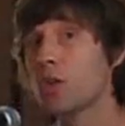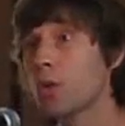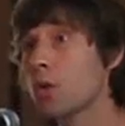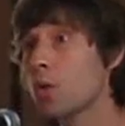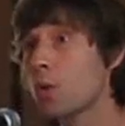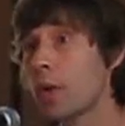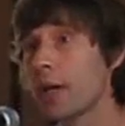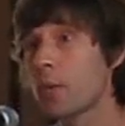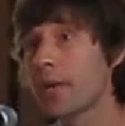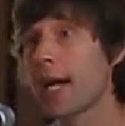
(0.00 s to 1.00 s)
to
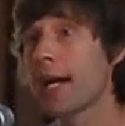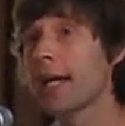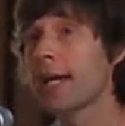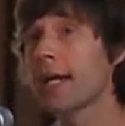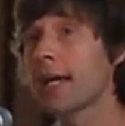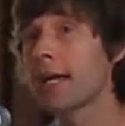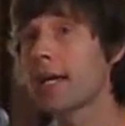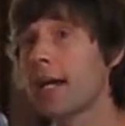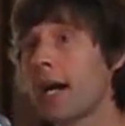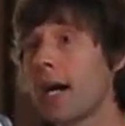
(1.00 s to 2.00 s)
quit when I
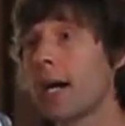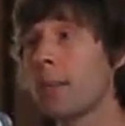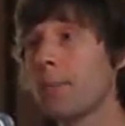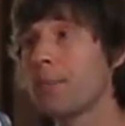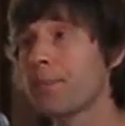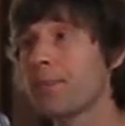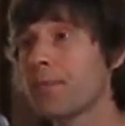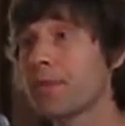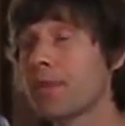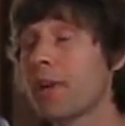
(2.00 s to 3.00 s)

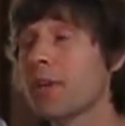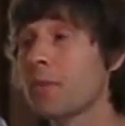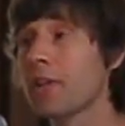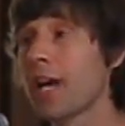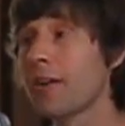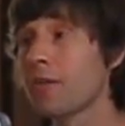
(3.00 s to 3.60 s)
started real life,